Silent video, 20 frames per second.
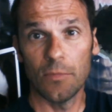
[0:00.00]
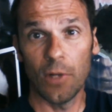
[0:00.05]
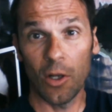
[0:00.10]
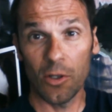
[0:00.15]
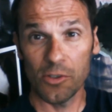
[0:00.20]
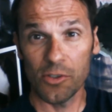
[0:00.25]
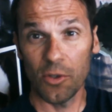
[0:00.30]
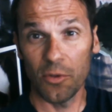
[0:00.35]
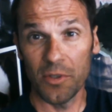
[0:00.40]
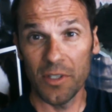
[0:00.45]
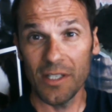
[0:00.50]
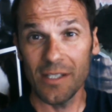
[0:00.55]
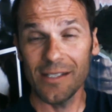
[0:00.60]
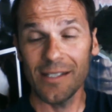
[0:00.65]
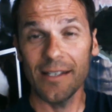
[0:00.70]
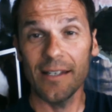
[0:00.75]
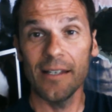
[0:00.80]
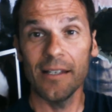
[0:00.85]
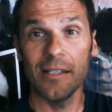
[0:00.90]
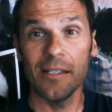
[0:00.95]
Also, this
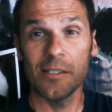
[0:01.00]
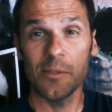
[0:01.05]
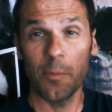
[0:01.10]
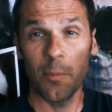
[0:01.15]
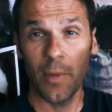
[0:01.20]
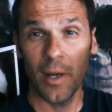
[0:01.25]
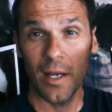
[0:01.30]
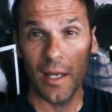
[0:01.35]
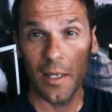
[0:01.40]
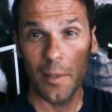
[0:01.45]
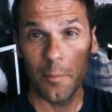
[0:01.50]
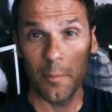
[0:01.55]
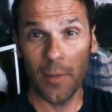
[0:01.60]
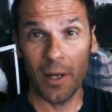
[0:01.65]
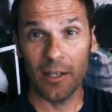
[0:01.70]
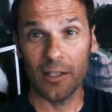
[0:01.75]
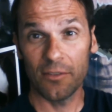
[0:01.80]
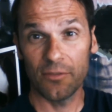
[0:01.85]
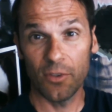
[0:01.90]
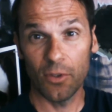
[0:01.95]
is my
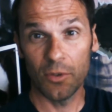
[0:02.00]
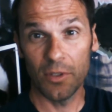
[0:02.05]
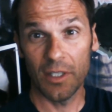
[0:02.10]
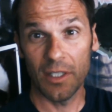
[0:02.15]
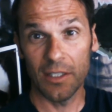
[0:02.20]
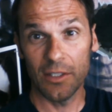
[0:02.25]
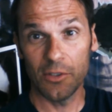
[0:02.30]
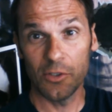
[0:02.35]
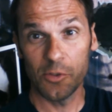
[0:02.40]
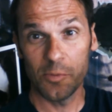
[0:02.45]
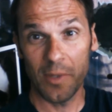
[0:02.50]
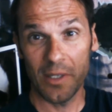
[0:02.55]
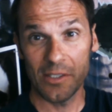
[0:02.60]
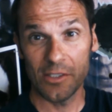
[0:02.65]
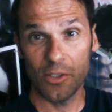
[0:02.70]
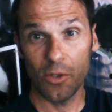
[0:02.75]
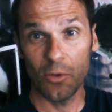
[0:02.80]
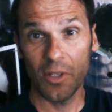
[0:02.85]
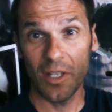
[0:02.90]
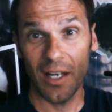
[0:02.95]
microphone that I use, my
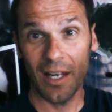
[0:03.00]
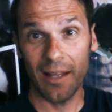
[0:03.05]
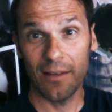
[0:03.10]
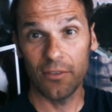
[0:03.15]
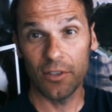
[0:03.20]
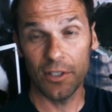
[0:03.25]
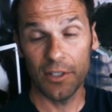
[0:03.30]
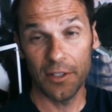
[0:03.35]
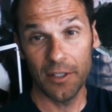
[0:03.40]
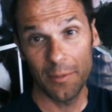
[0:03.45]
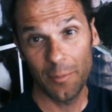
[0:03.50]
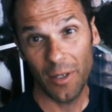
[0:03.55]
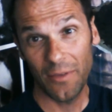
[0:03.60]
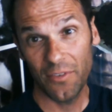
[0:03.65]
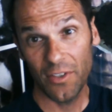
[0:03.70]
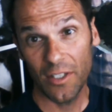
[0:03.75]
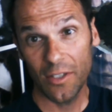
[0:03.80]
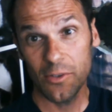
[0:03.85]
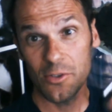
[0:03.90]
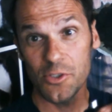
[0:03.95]
Sony lavalier. In my
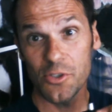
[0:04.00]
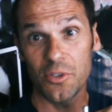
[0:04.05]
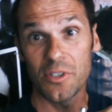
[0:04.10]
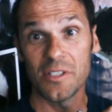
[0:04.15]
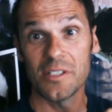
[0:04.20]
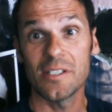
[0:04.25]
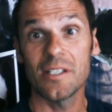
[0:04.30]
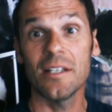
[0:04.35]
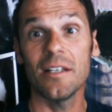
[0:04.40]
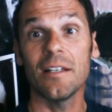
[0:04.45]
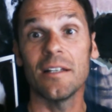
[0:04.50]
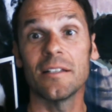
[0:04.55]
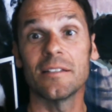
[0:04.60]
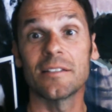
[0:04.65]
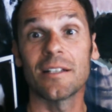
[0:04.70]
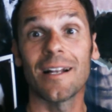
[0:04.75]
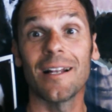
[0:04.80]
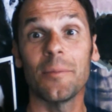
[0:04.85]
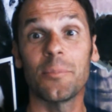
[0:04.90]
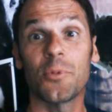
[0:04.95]
videos, you can see it. It's
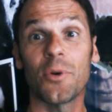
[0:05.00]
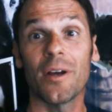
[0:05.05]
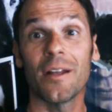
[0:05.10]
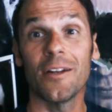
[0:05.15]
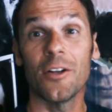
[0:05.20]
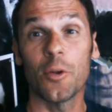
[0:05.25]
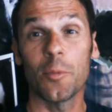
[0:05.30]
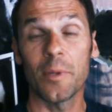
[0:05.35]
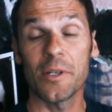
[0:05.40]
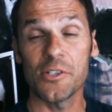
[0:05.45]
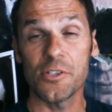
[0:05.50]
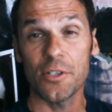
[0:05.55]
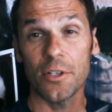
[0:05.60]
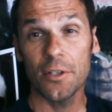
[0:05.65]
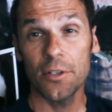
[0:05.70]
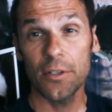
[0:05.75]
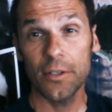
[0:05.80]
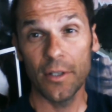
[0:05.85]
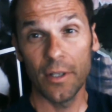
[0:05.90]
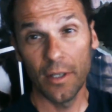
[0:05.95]
clipped right here on my
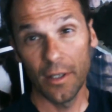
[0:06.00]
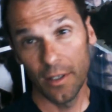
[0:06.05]
shirt.